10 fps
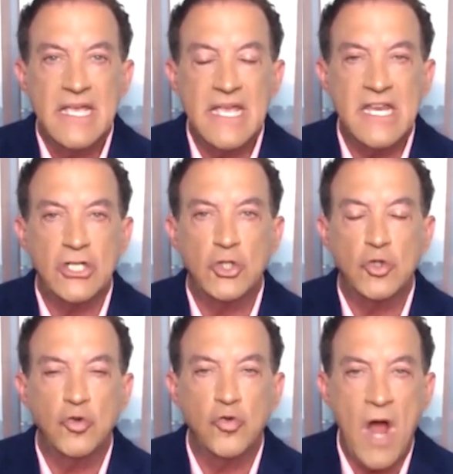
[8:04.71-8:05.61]
in a
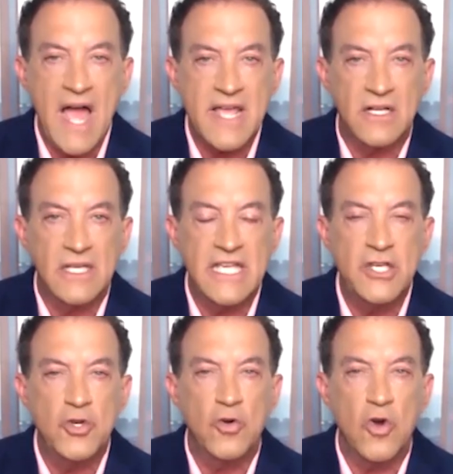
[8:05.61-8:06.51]
trial
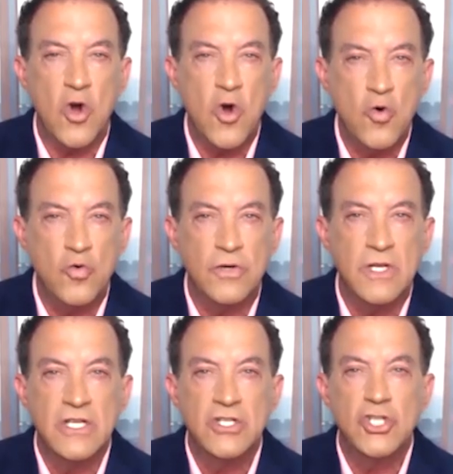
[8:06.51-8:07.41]
in your own
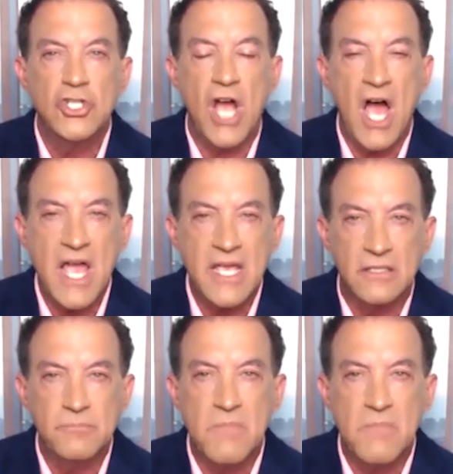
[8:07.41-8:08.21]
child?